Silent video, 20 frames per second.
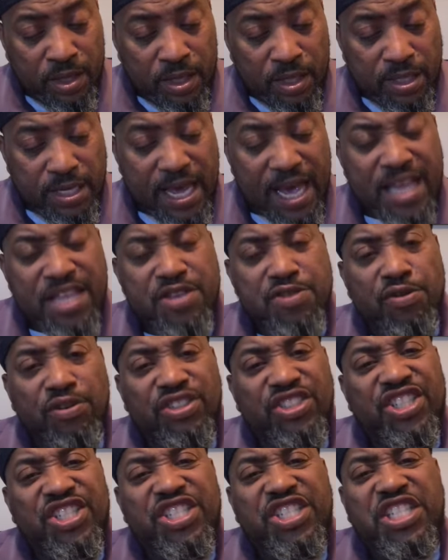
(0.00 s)
yet you're
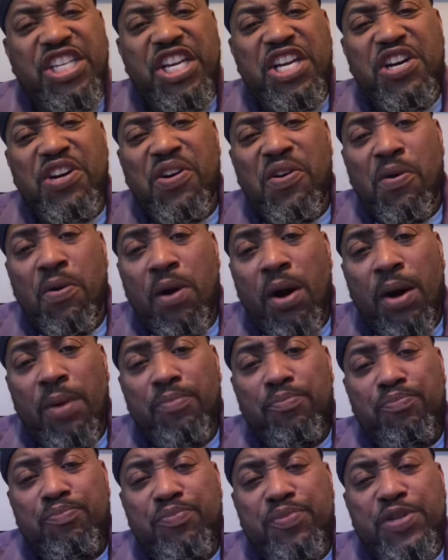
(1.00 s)
still
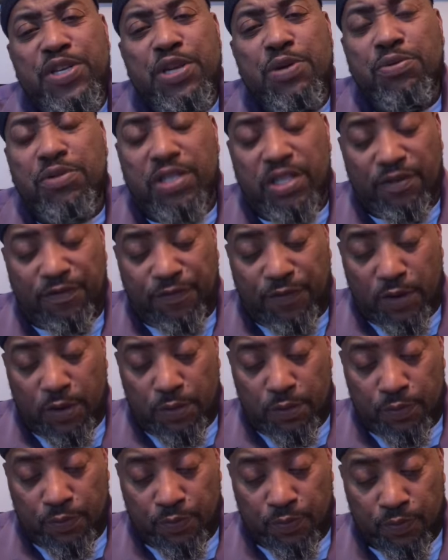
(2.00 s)
beautiful.